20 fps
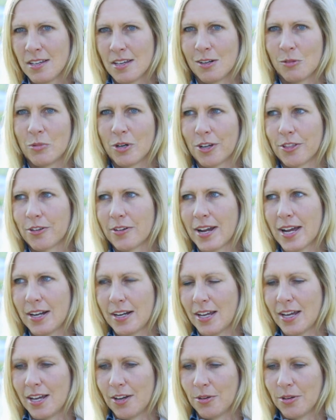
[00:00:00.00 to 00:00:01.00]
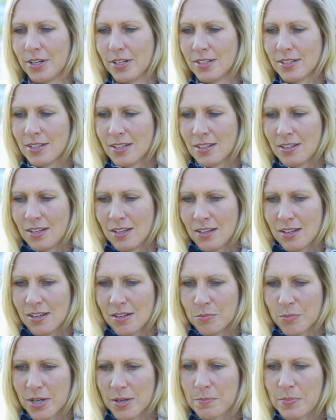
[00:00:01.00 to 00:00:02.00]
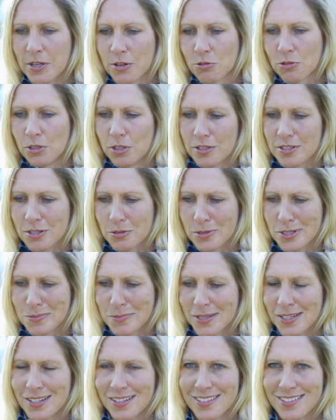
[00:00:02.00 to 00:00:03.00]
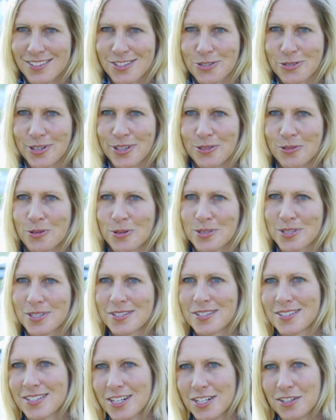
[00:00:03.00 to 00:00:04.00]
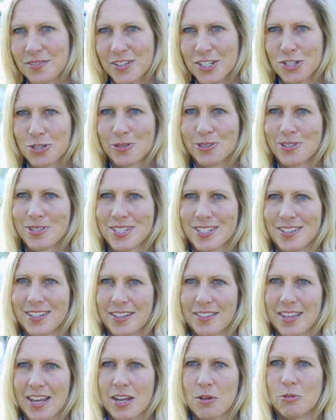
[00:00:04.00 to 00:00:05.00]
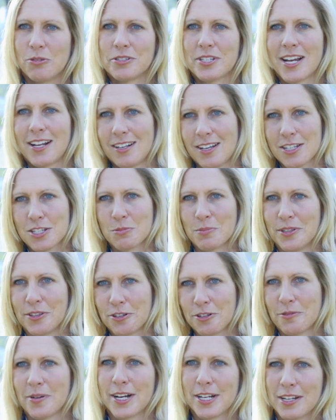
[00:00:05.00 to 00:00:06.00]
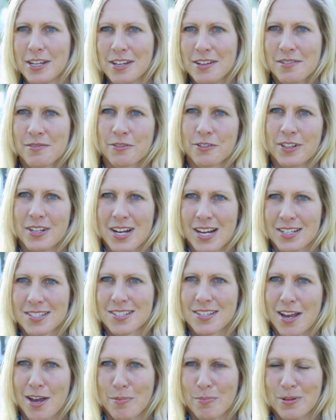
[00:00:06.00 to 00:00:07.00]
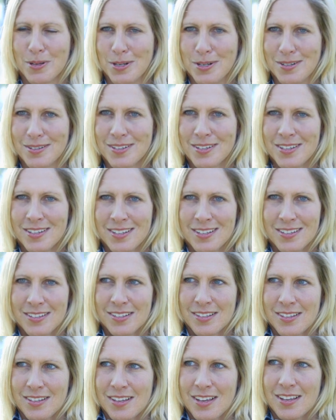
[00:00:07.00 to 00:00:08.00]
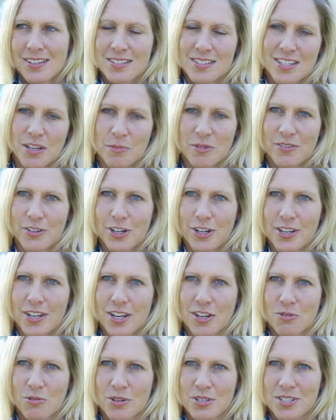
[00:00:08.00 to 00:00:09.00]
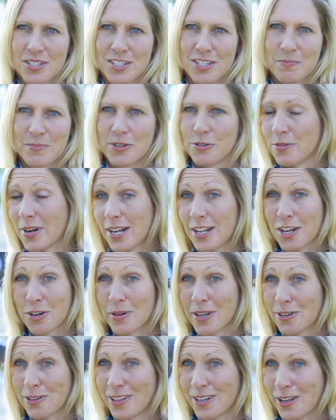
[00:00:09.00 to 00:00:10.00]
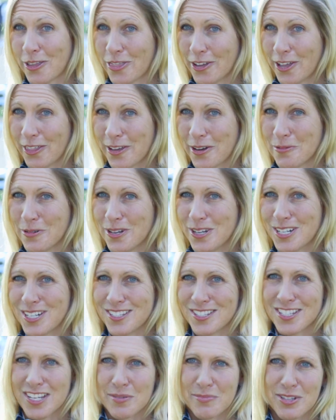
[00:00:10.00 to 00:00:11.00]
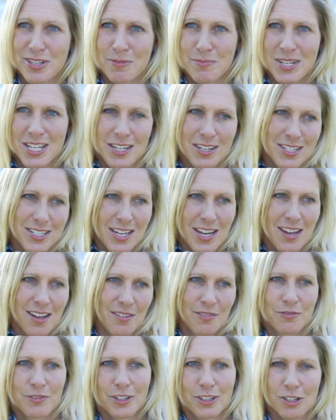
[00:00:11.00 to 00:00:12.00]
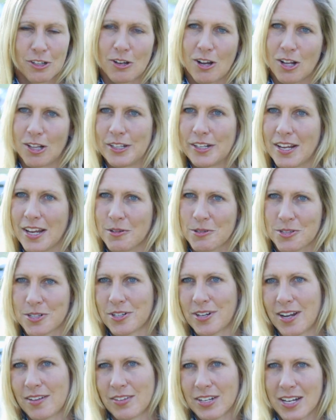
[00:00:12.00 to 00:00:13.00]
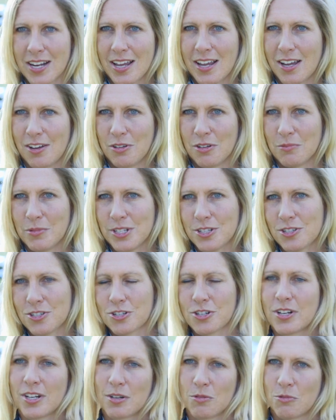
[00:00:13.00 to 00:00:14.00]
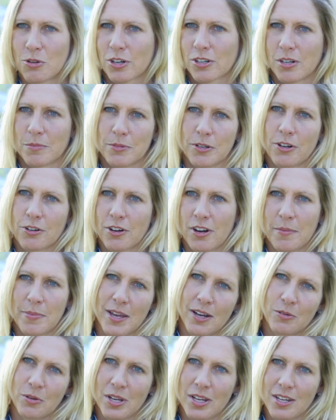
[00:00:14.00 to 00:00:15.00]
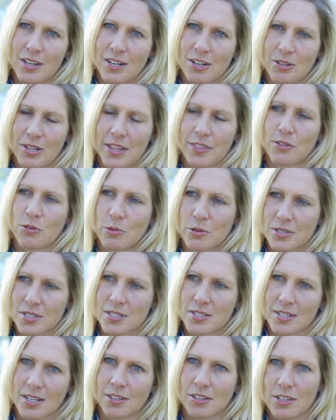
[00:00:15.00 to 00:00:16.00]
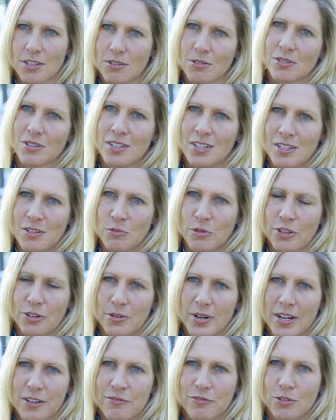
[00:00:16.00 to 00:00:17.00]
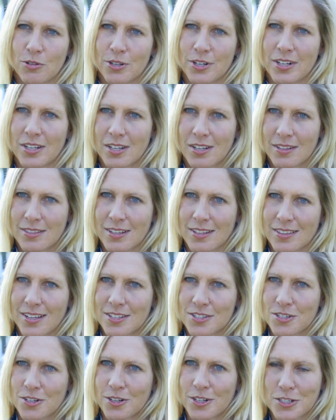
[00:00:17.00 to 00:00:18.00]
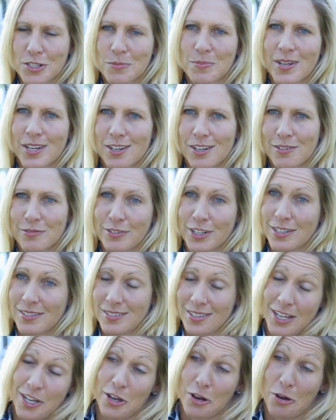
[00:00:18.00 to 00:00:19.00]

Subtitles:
and where they're at now. And my big rule has always been treat the horses as individuals, and that they will tell us when they're ready for the next step. And some of our young horses have been ready quicker than I thought they would, and some of them needed to have a little holiday, which they're having now, and we just try and work our program that way, let the horses tell you what they're ready for, and I think that's starting to pay off, I